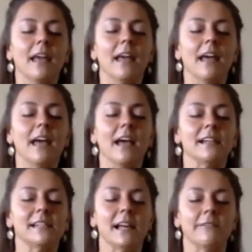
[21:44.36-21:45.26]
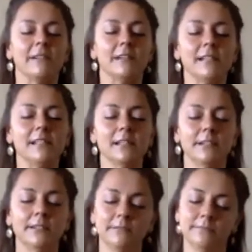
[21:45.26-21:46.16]
Exhale, release.
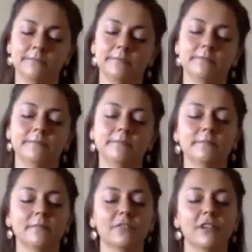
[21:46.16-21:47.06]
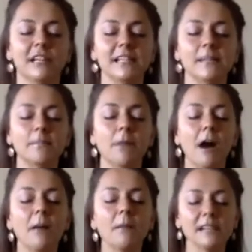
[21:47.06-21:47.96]
Release the
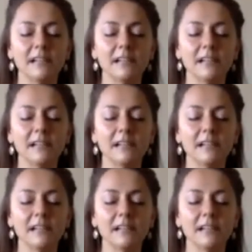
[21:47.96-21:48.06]
palms,